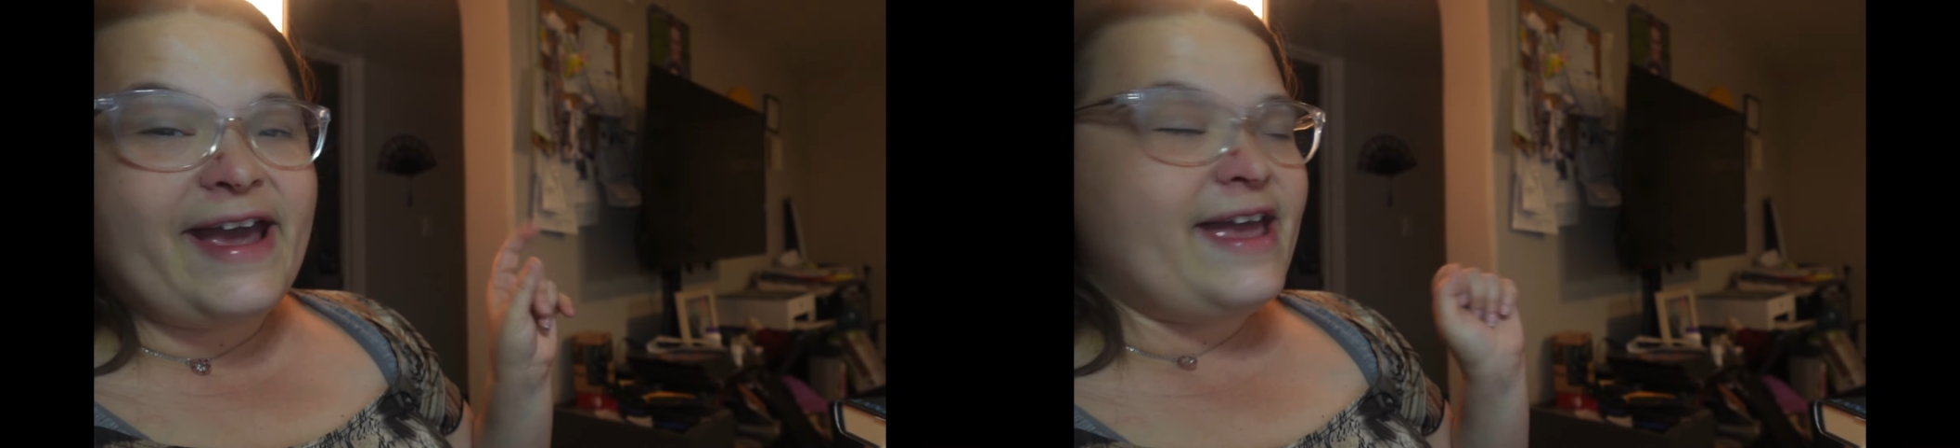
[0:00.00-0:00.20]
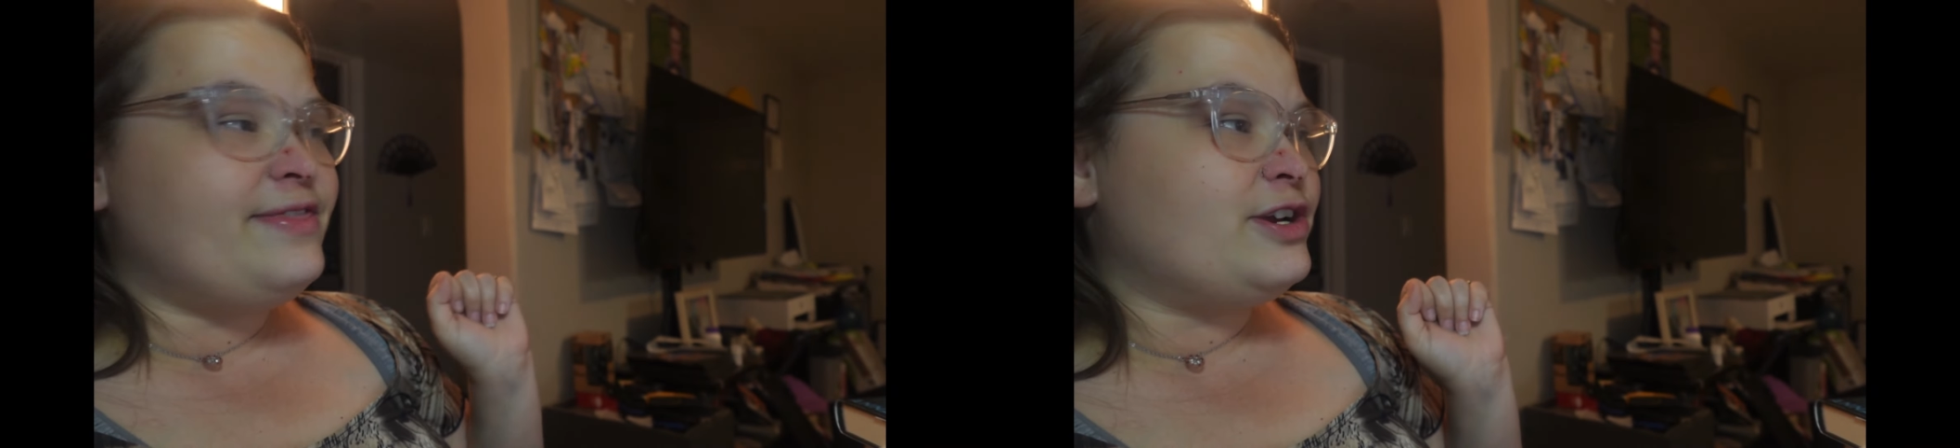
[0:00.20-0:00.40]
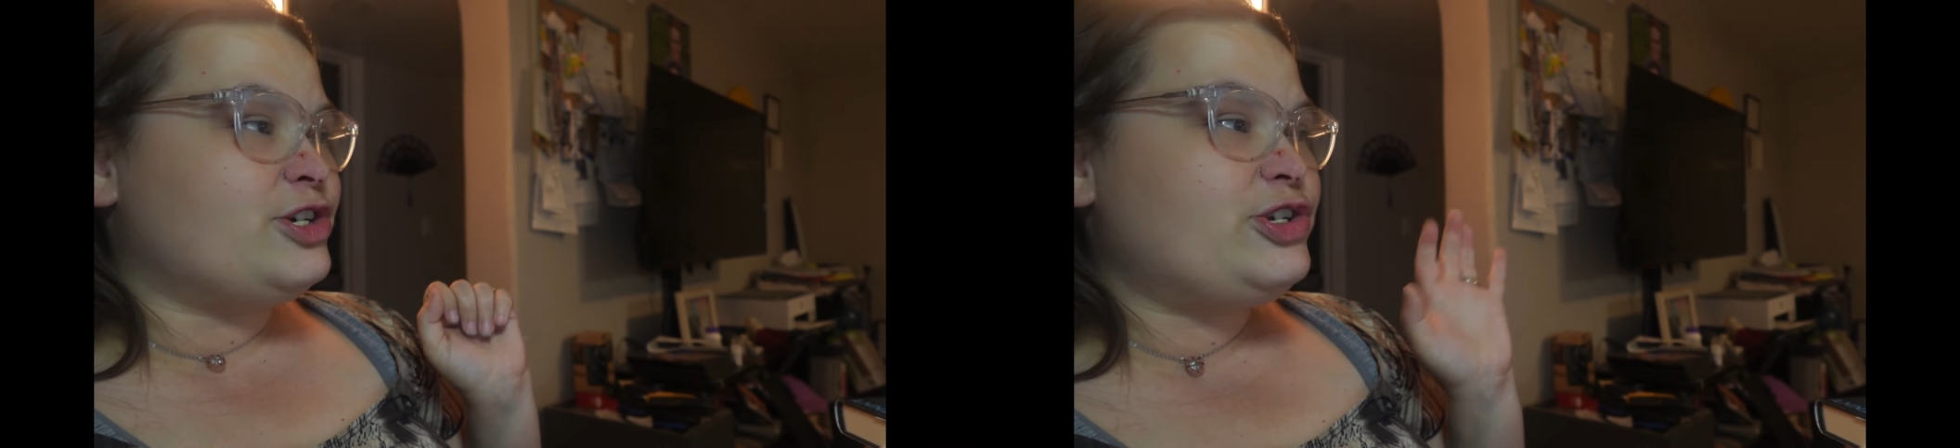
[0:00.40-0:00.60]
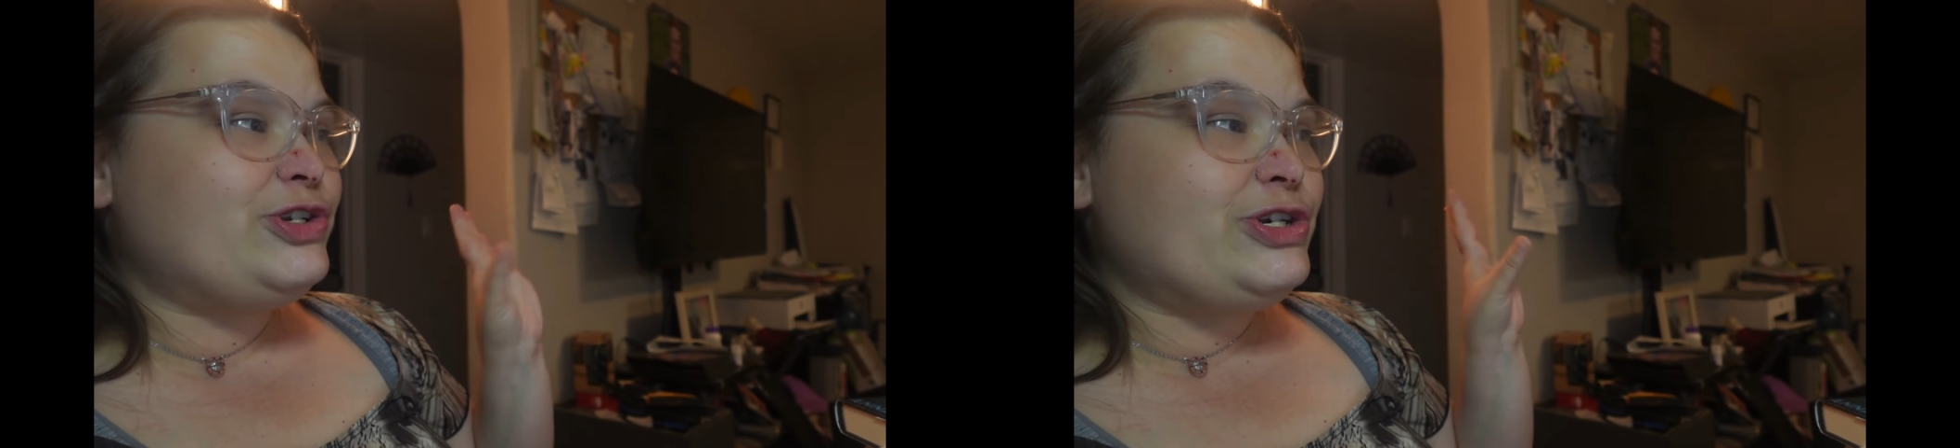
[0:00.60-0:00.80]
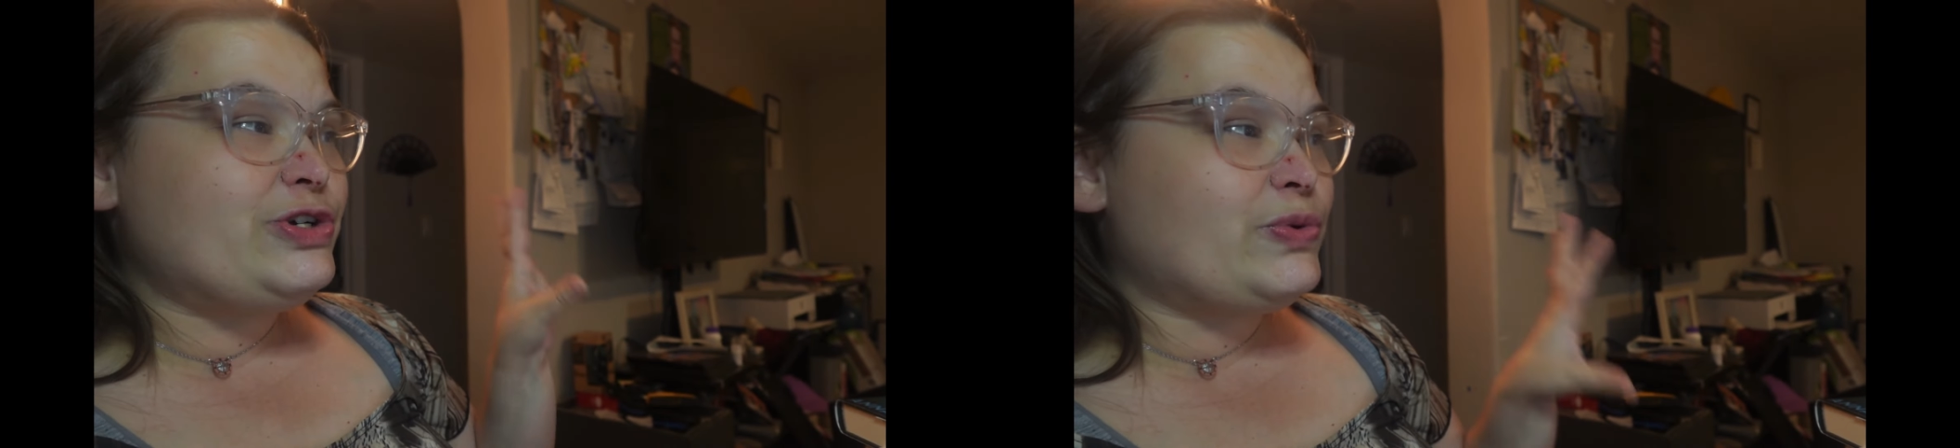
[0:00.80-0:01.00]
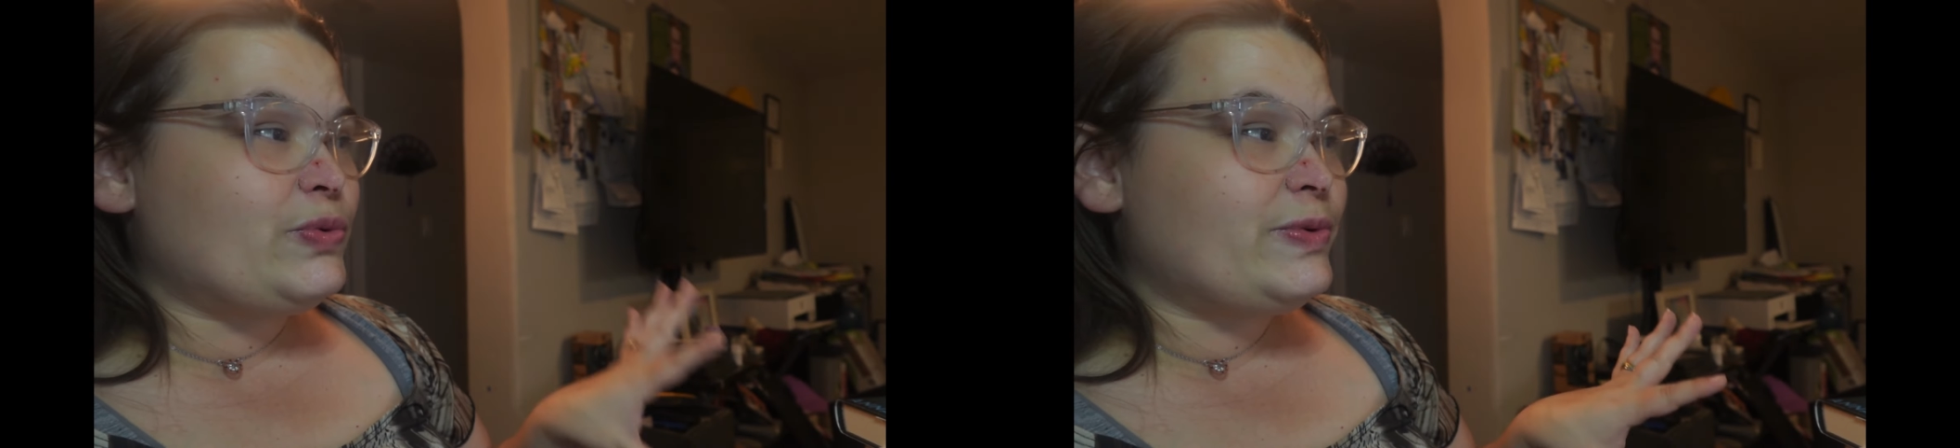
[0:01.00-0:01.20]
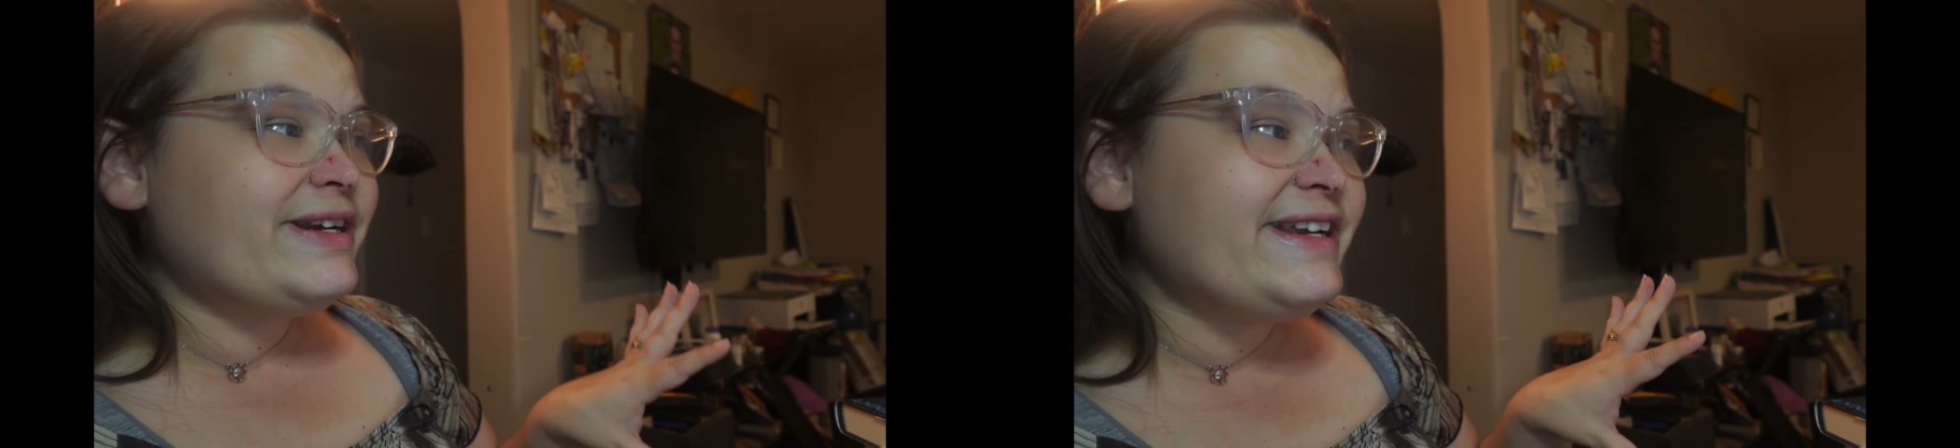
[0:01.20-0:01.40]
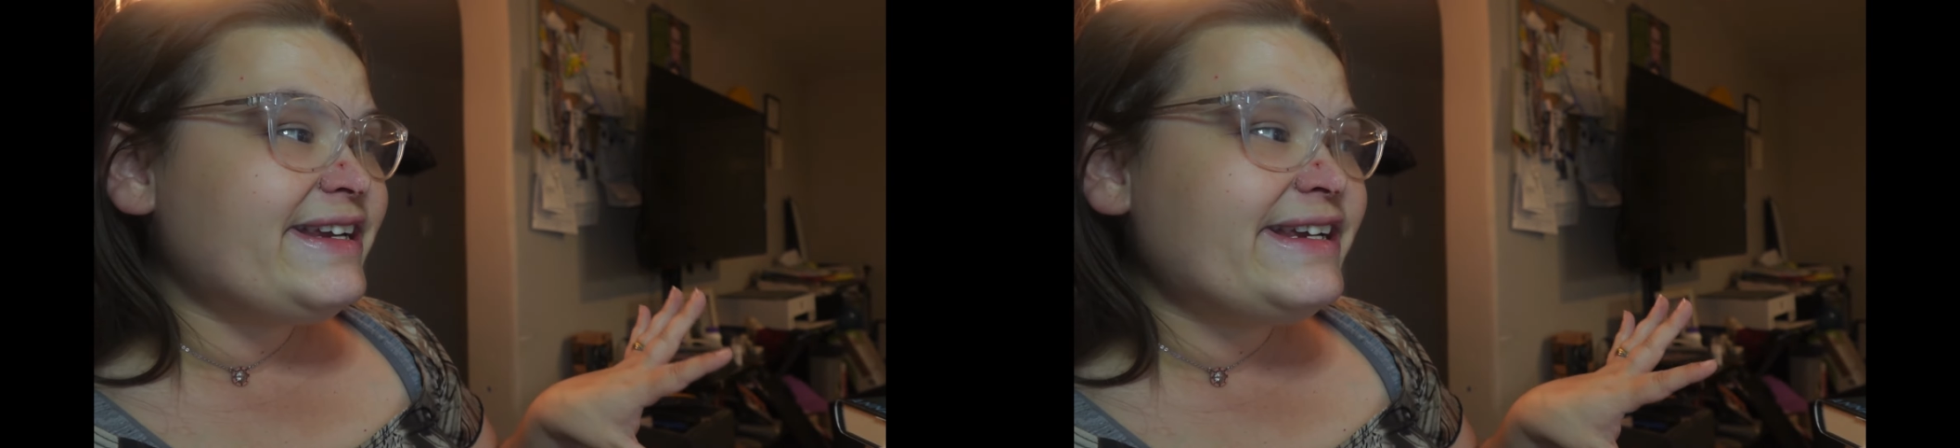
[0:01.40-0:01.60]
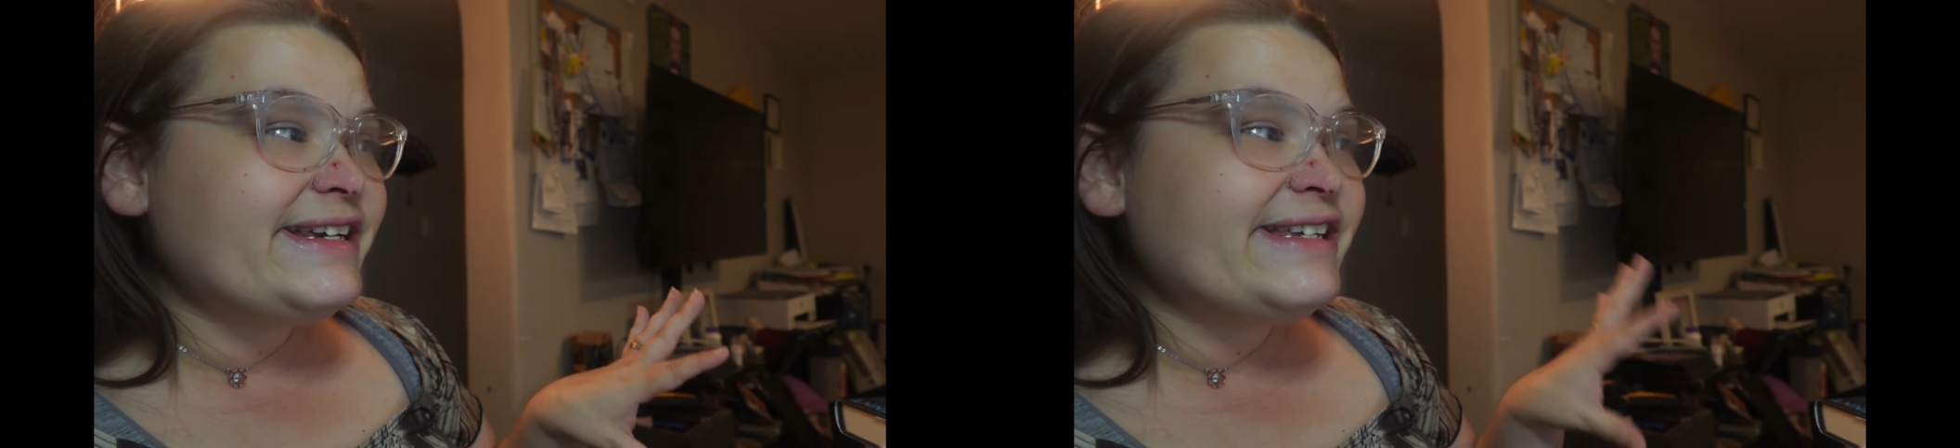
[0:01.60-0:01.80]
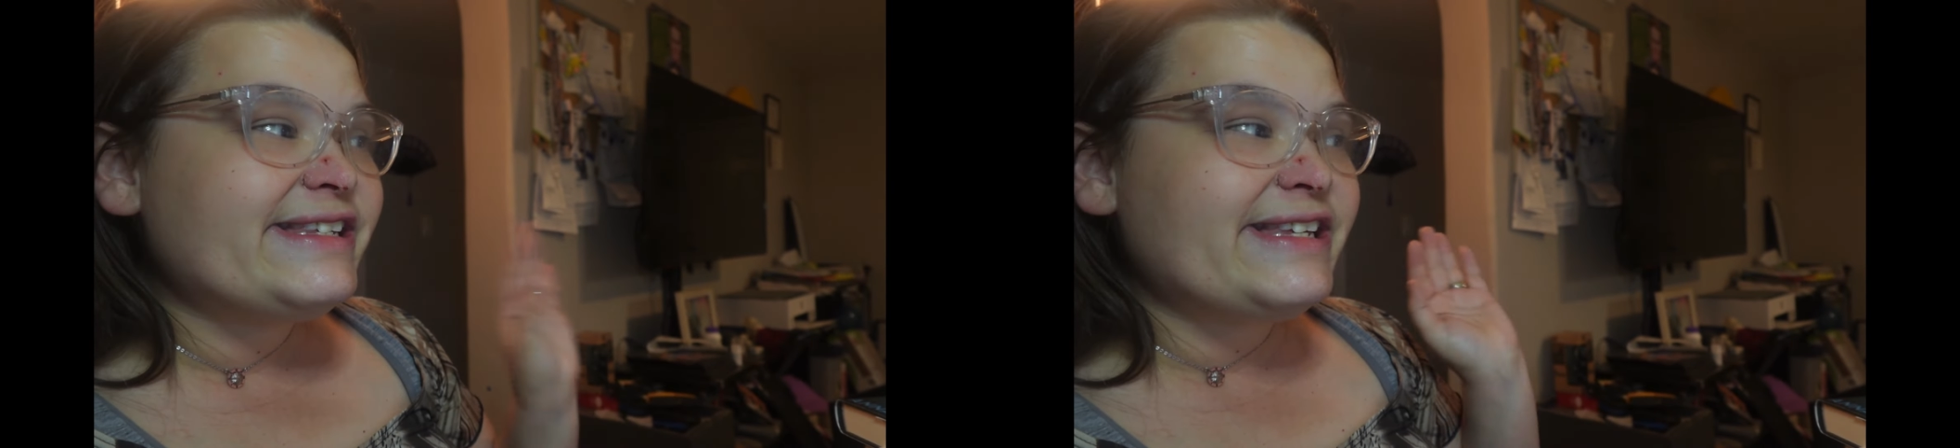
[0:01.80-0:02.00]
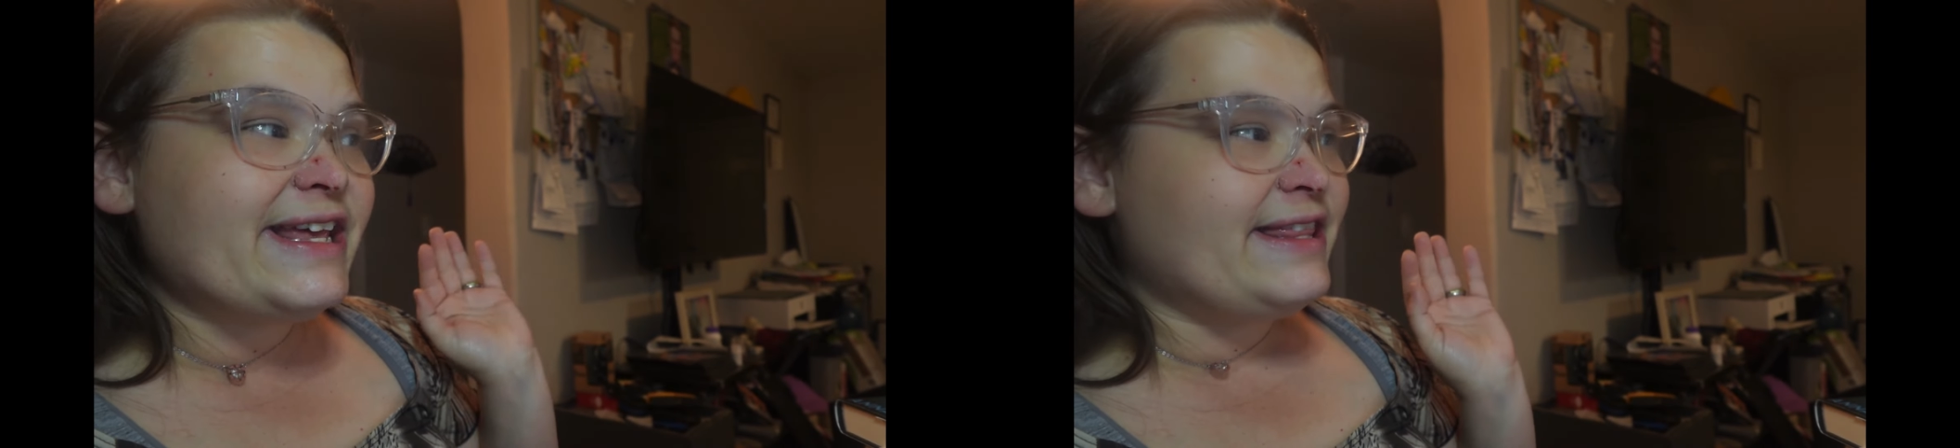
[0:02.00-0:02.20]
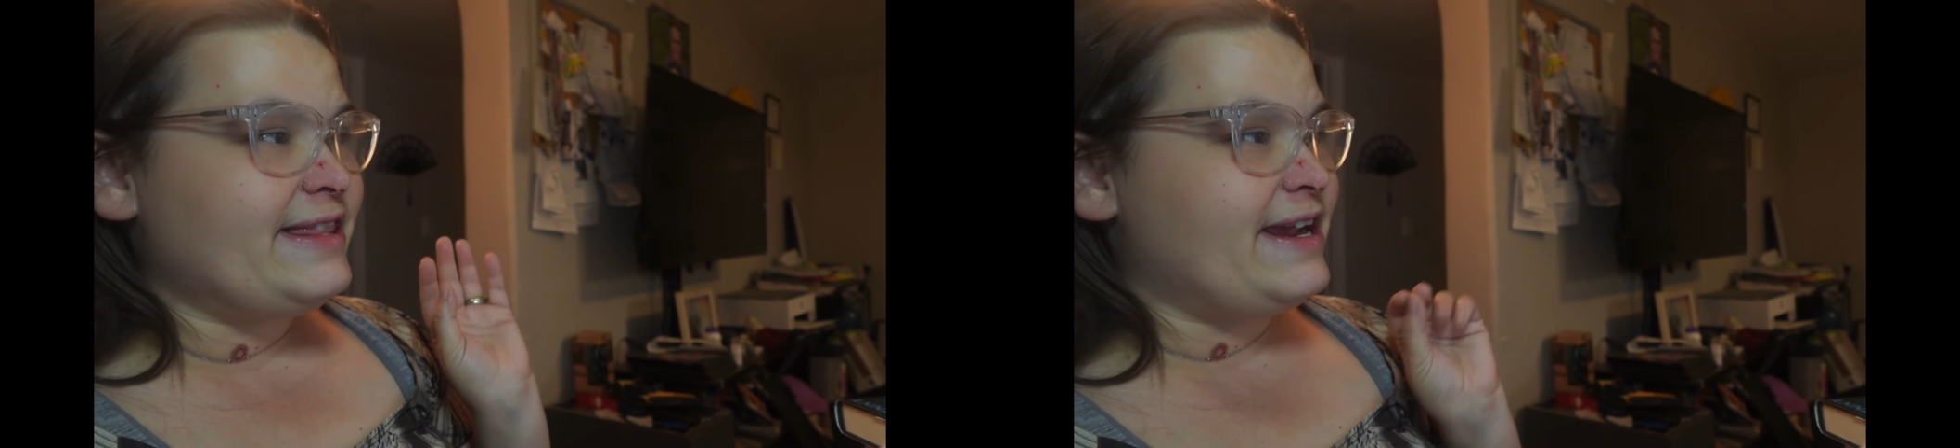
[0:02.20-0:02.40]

and there's trees, and